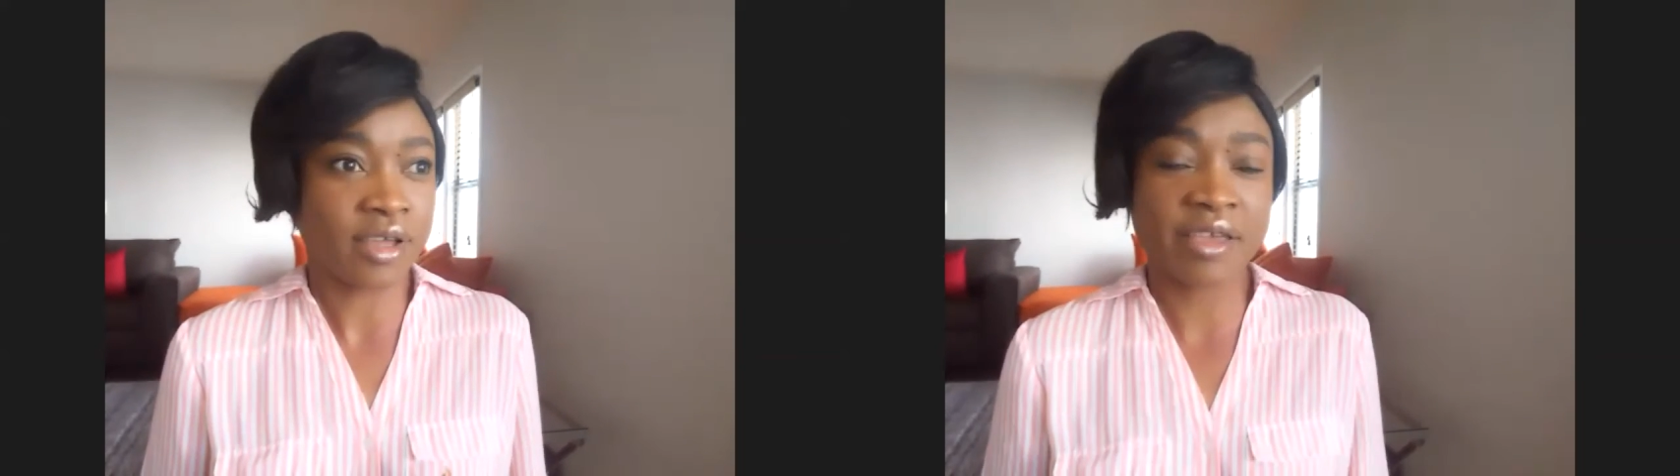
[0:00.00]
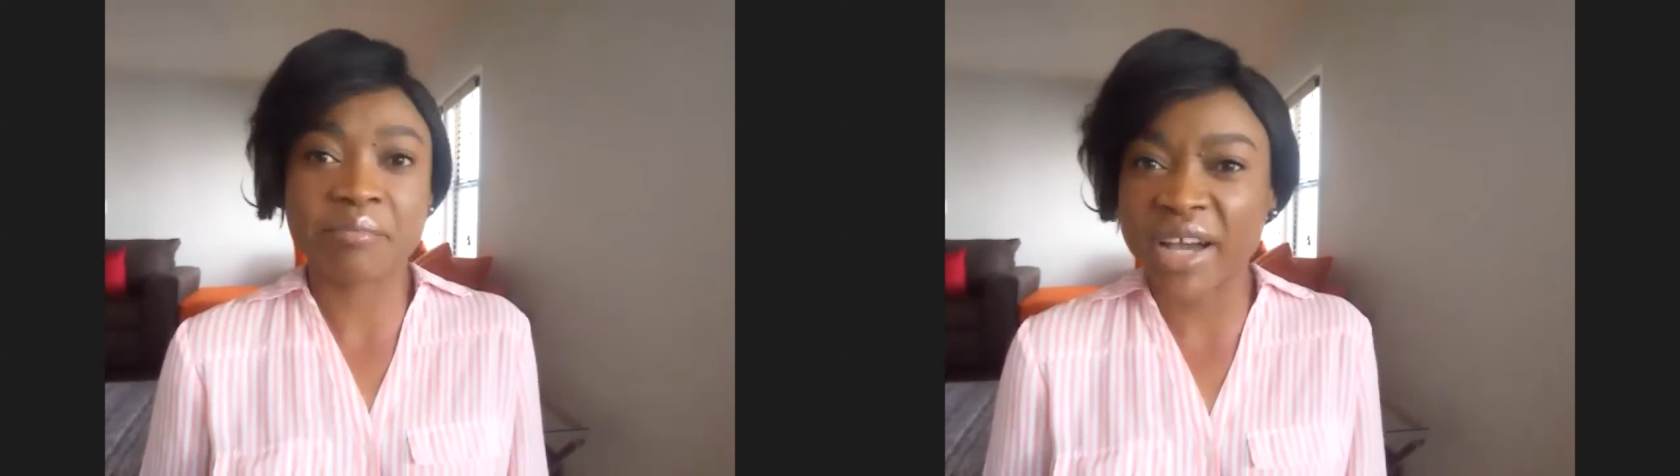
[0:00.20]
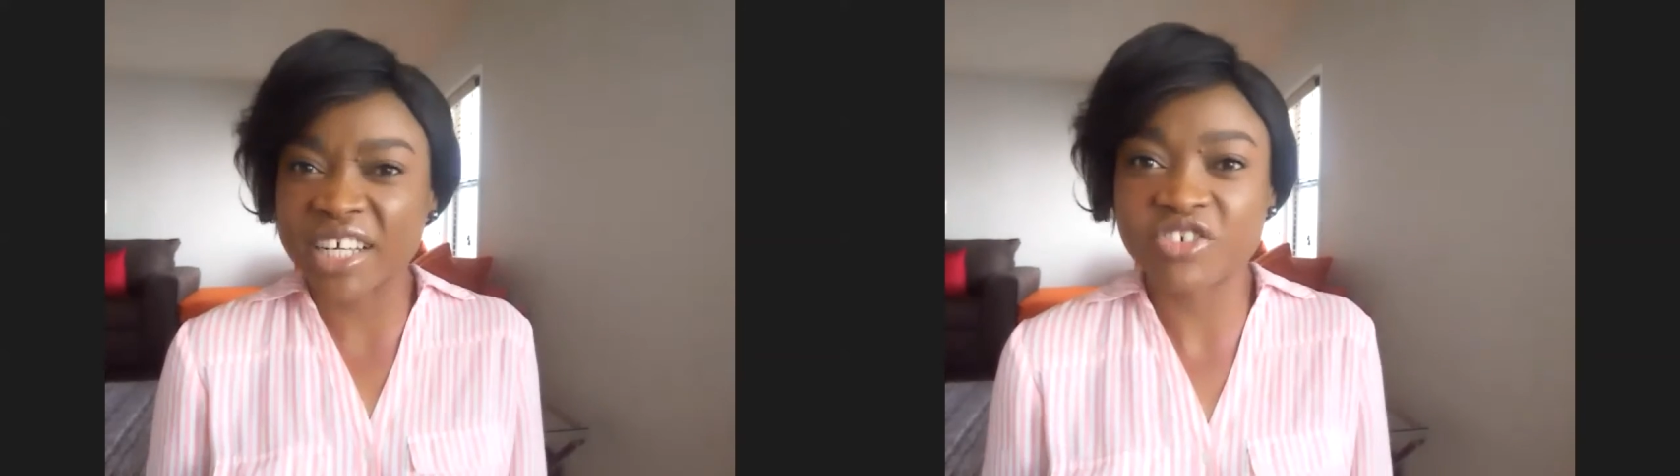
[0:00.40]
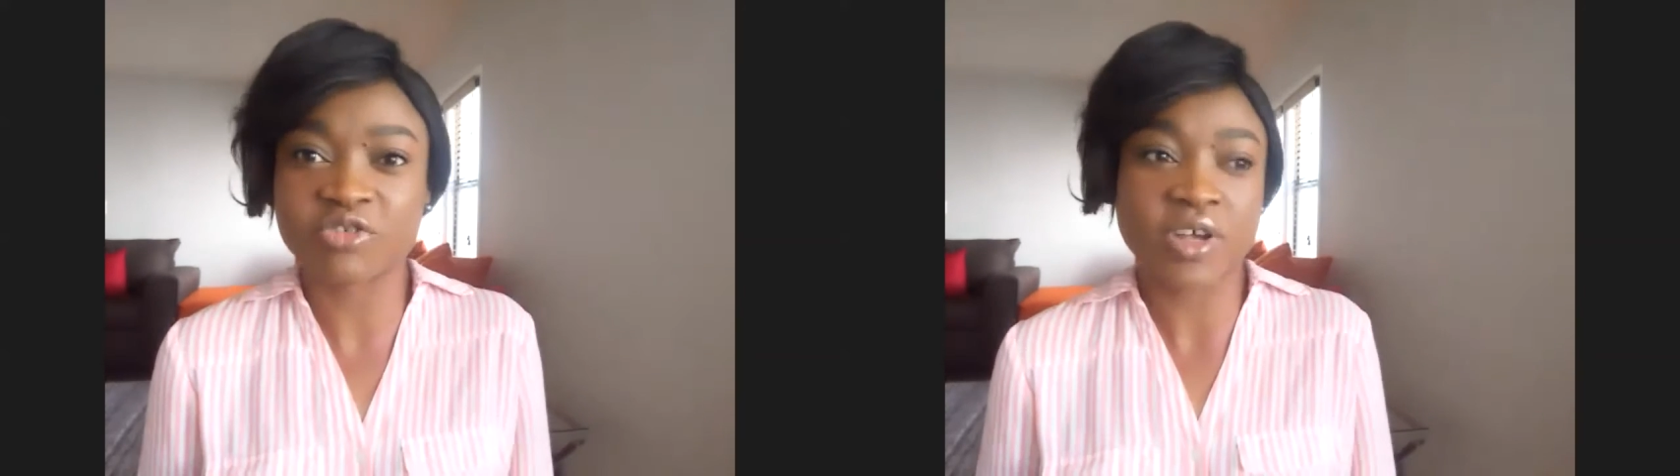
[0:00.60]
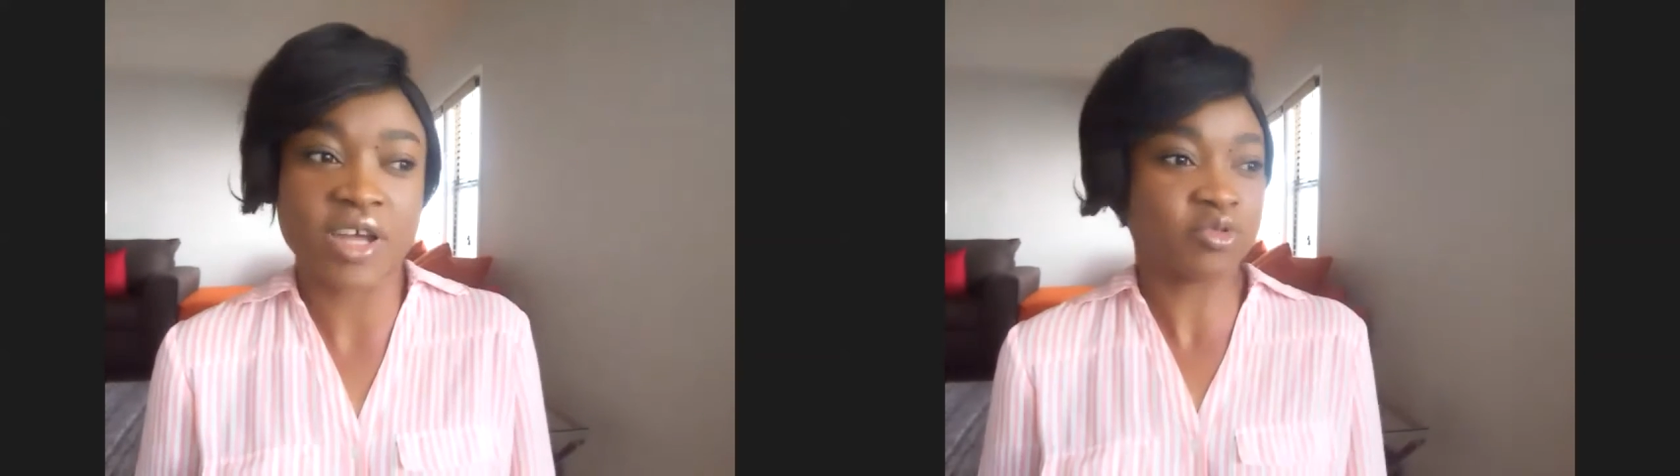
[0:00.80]

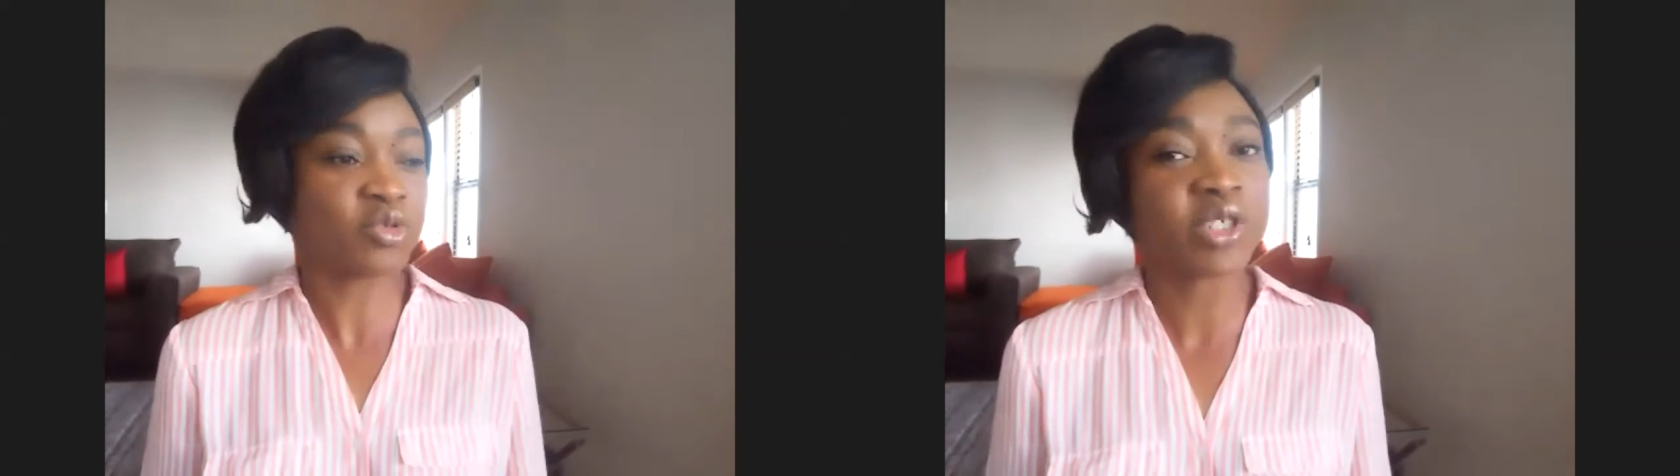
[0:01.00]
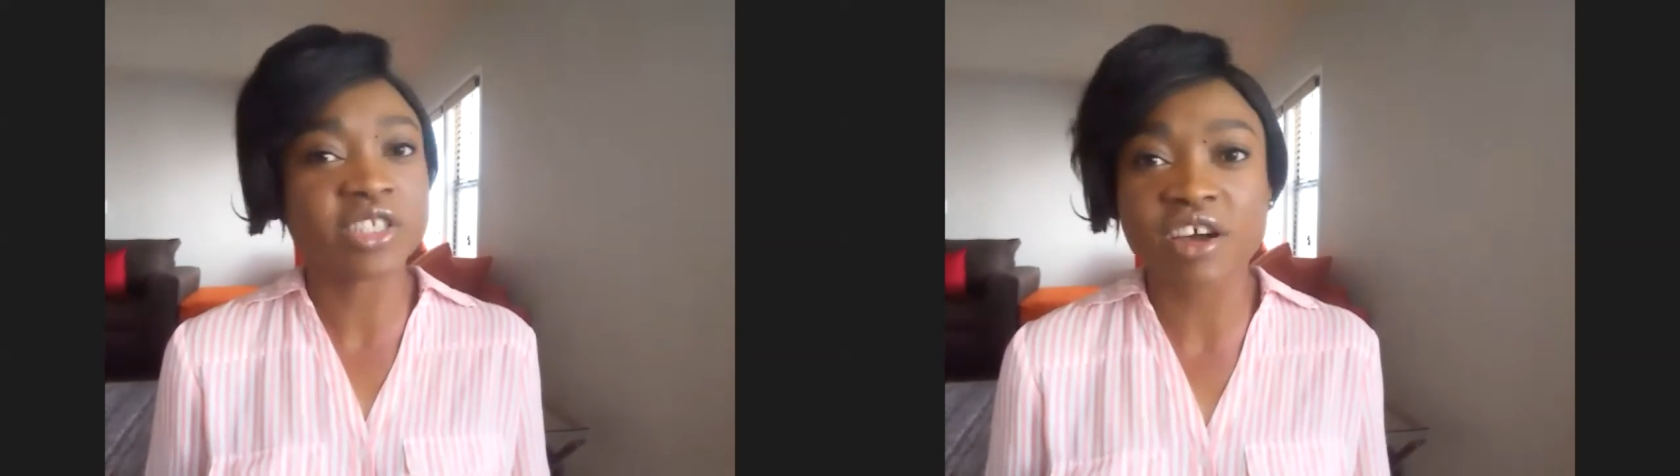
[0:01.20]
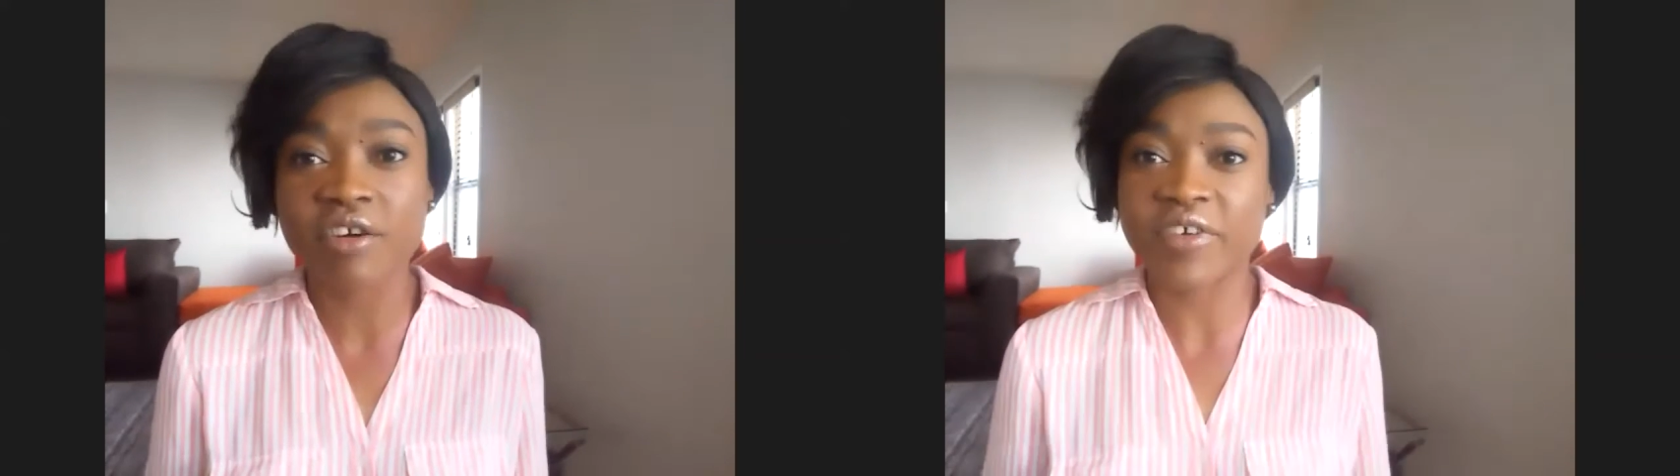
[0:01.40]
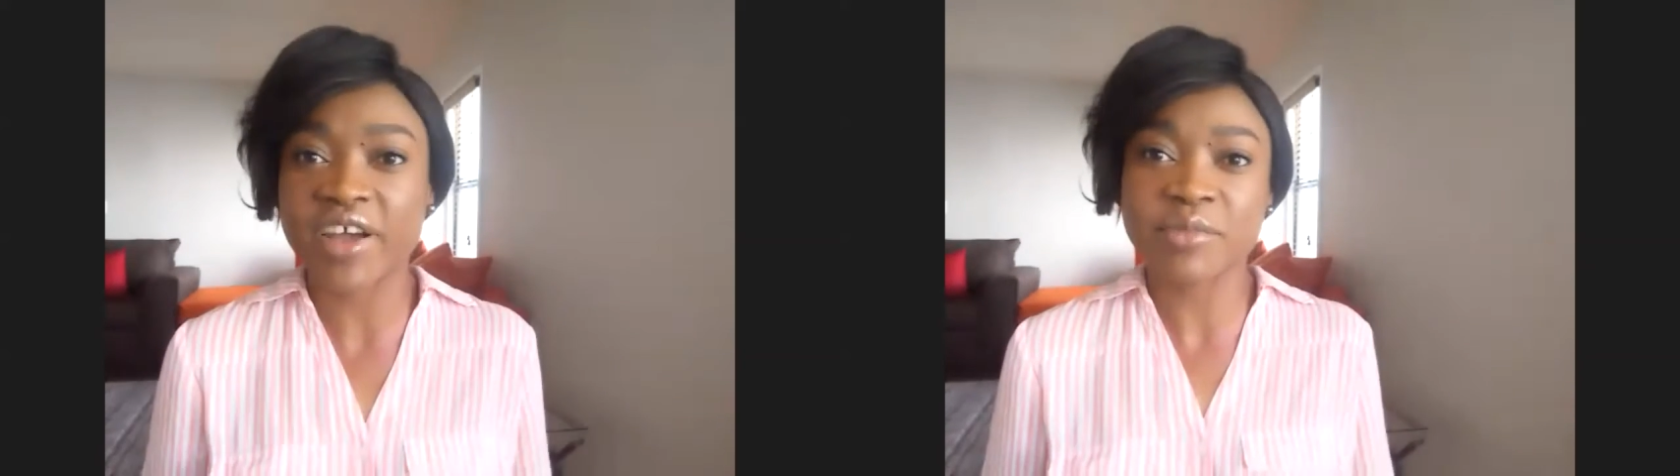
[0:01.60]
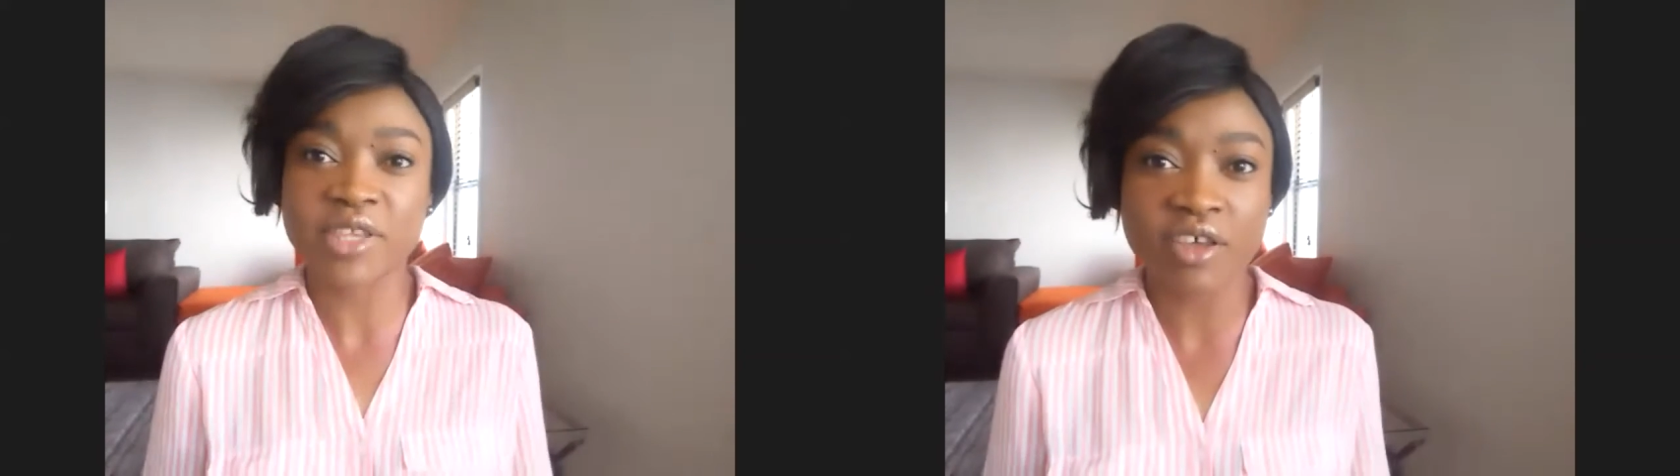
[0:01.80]
mantra, I'm good enough,
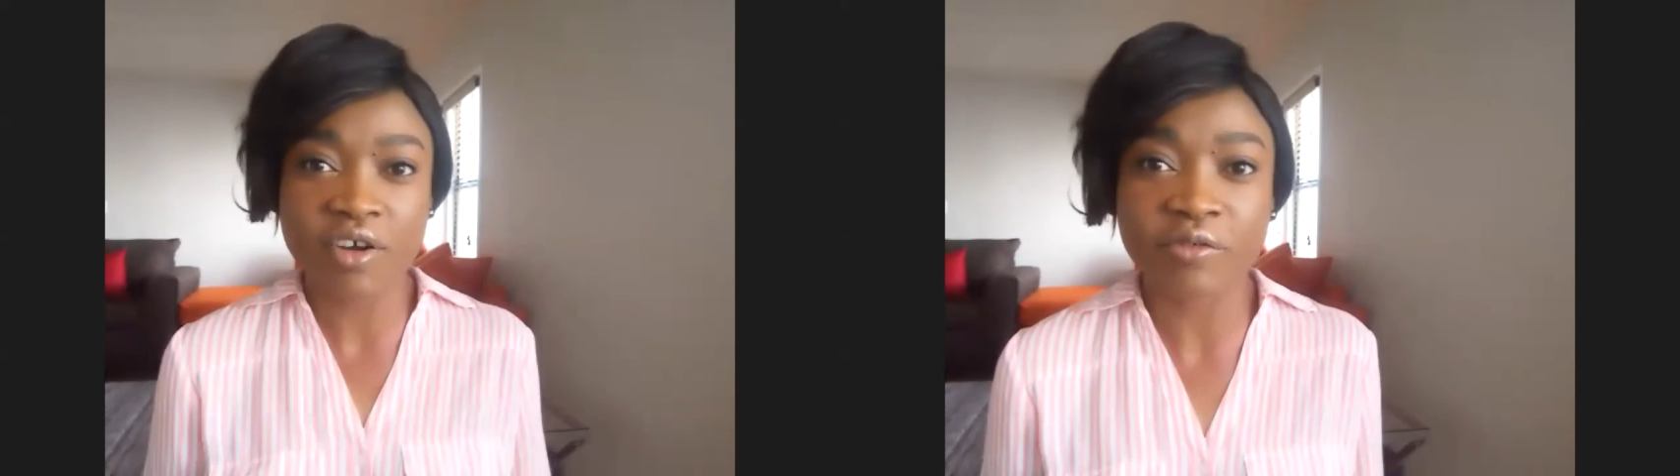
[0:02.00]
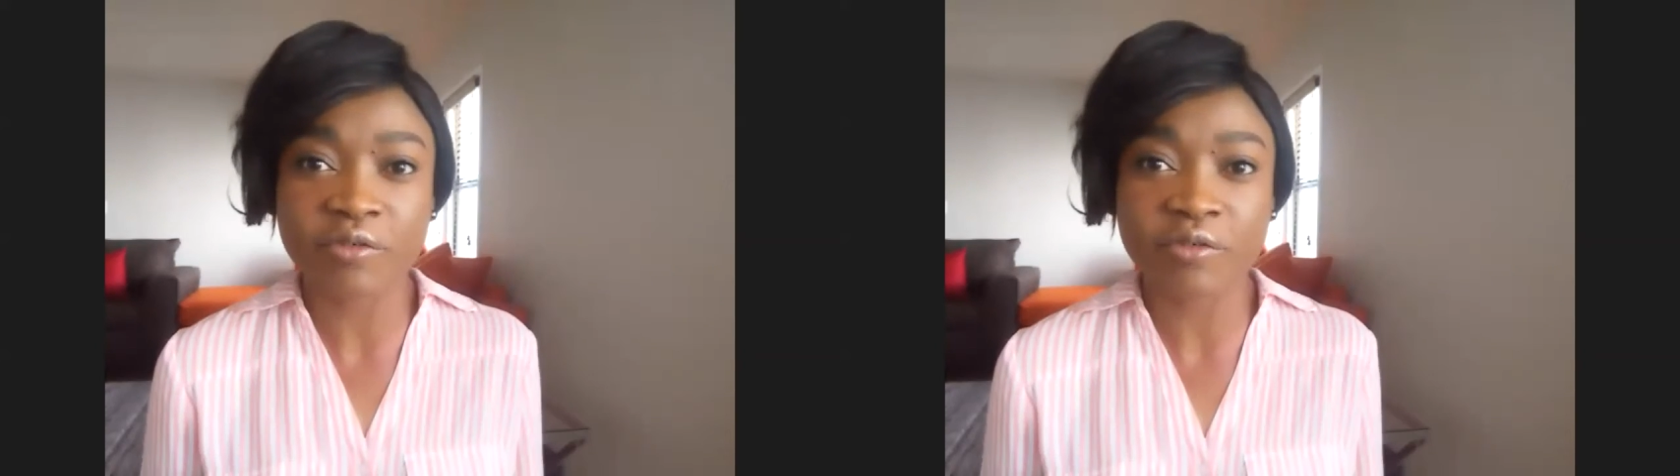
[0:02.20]
I'm enough.